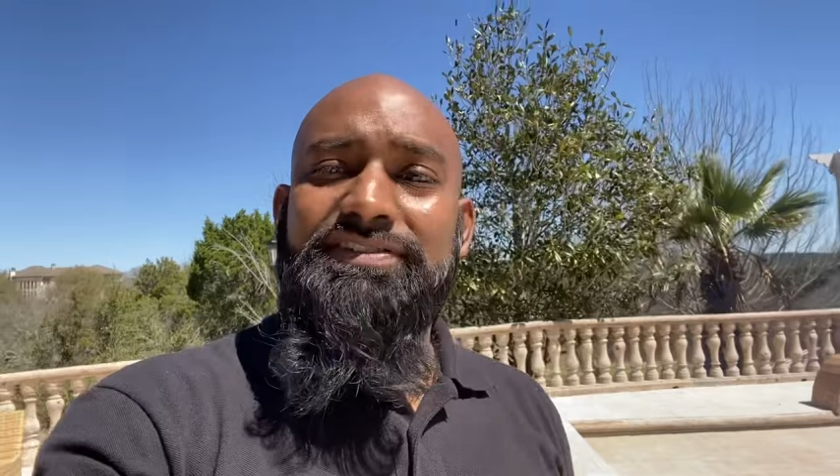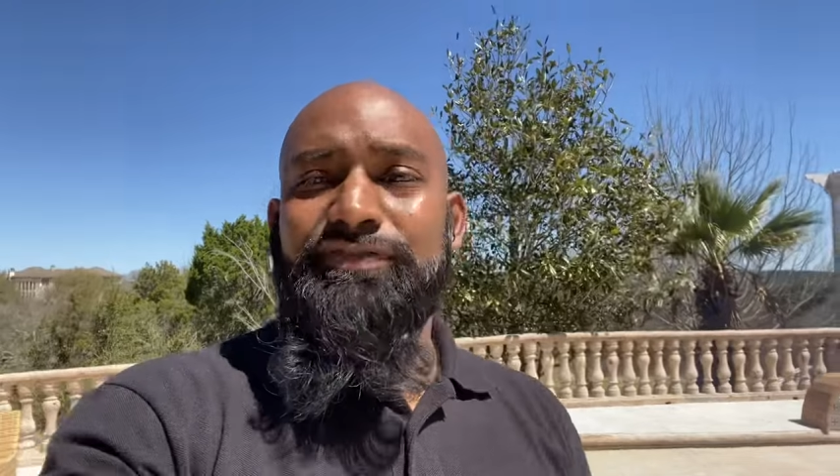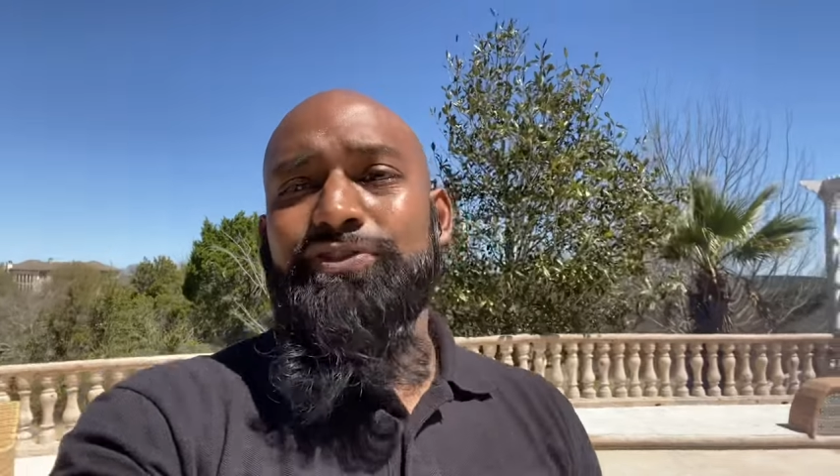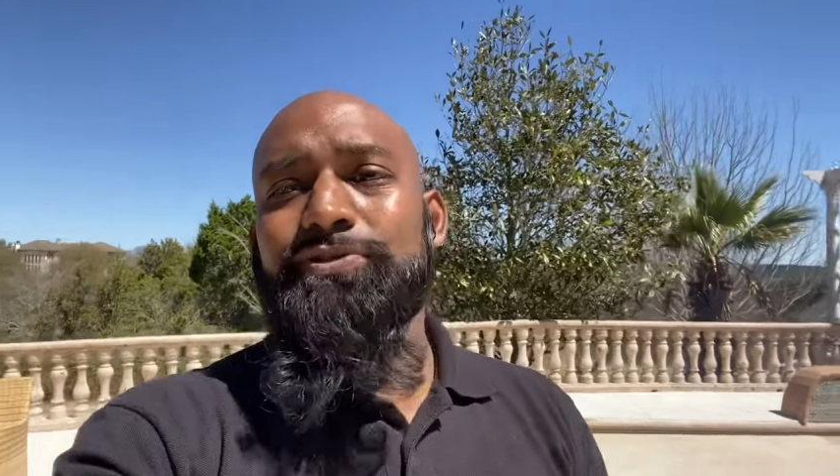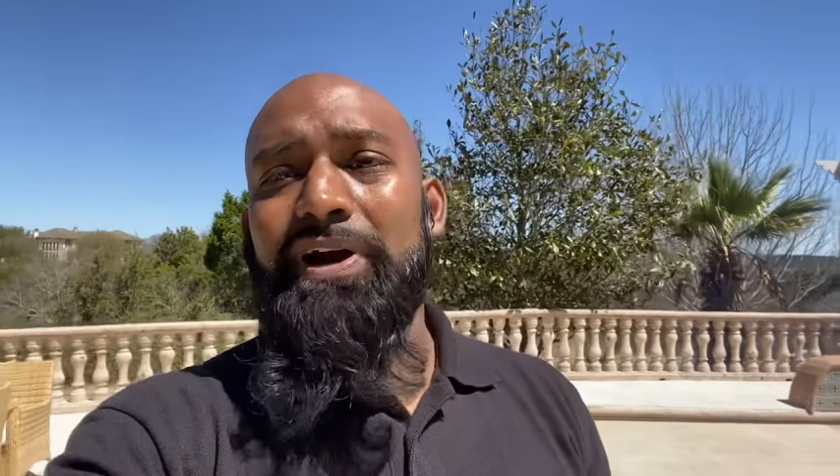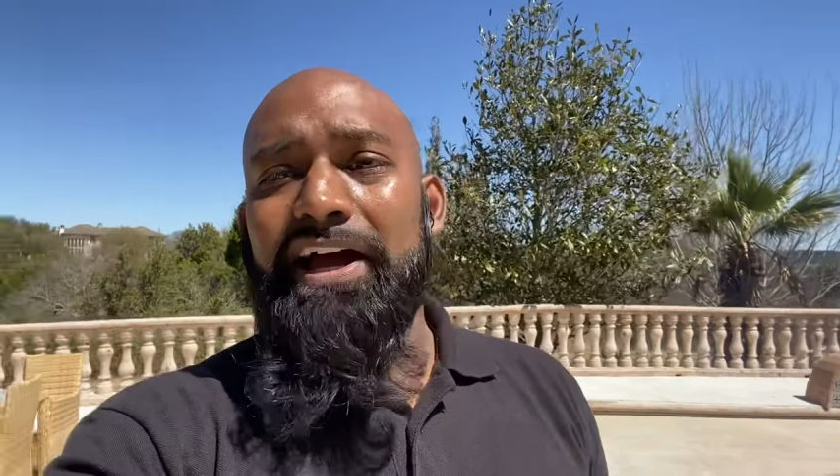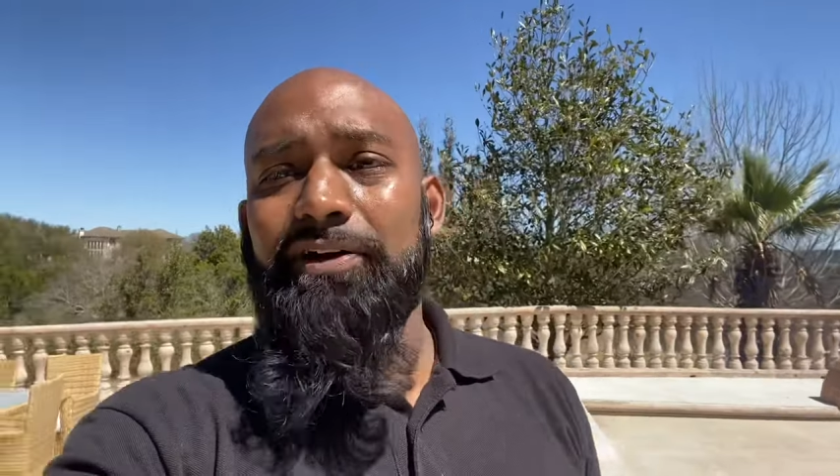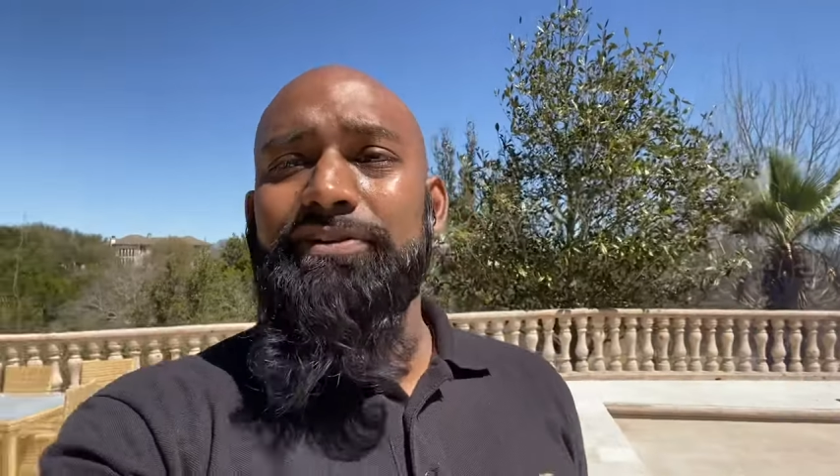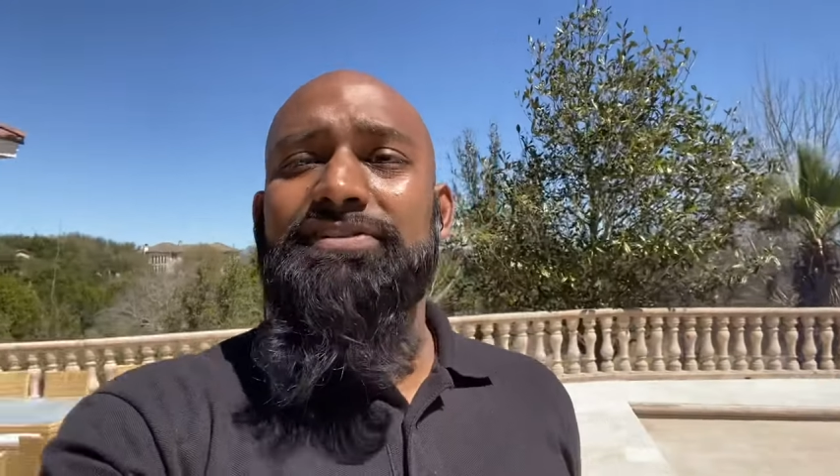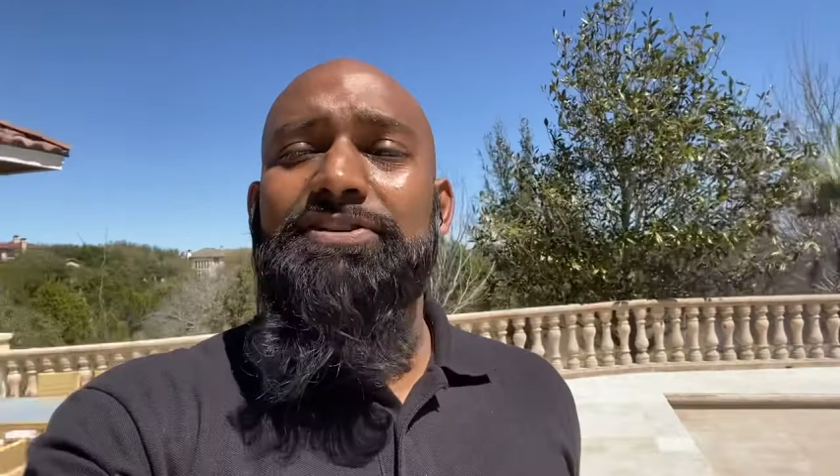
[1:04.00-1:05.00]
for two
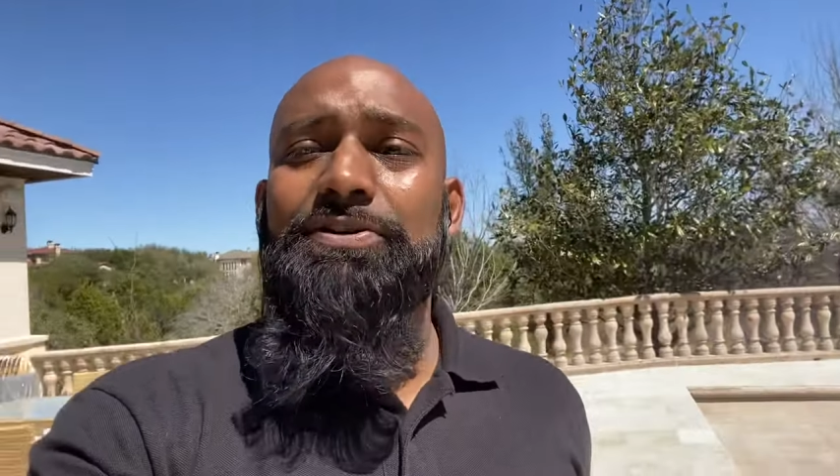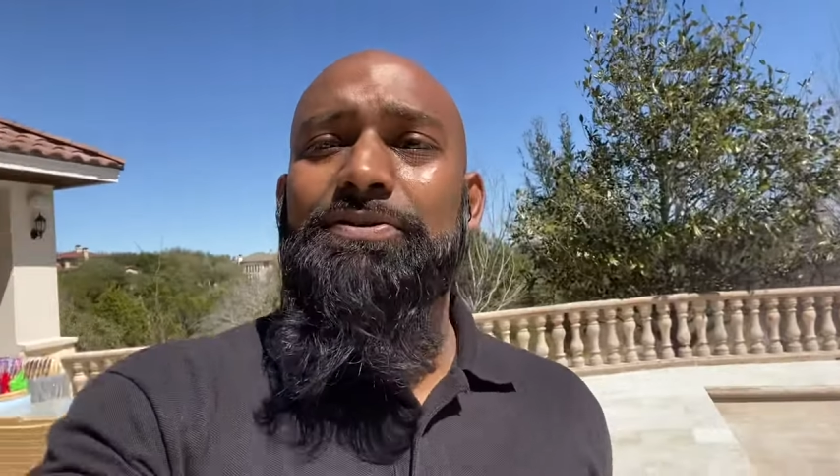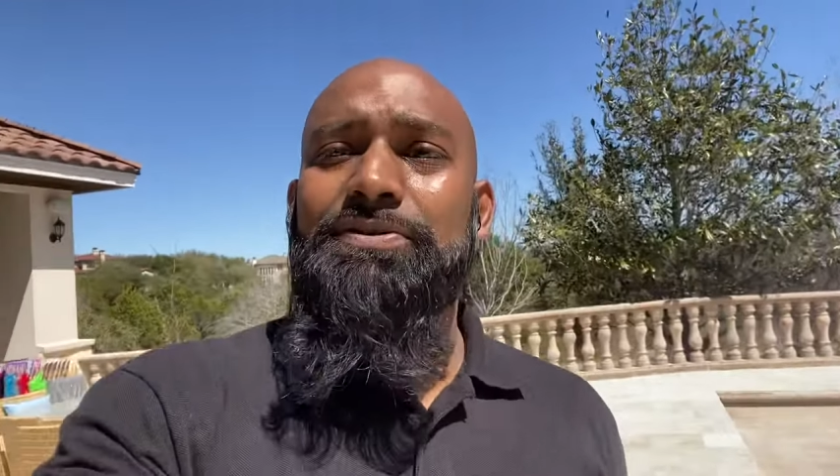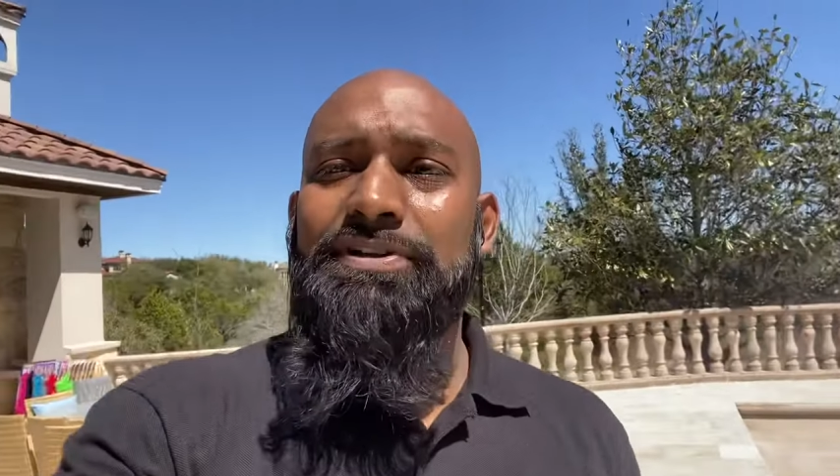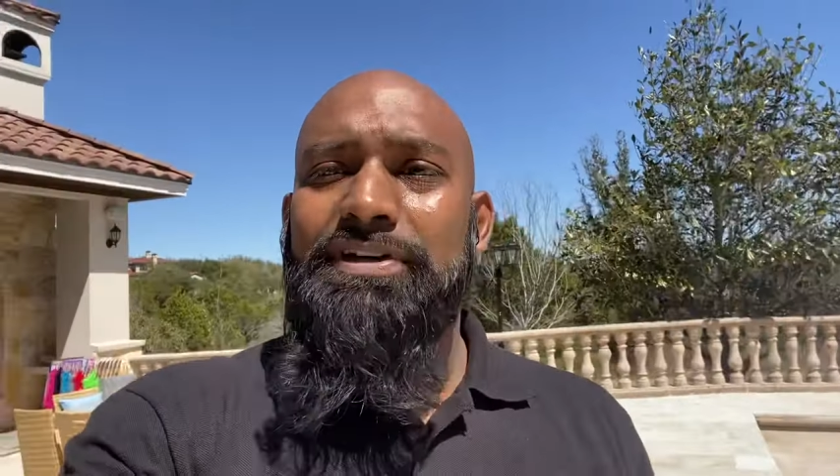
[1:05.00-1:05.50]
hours, so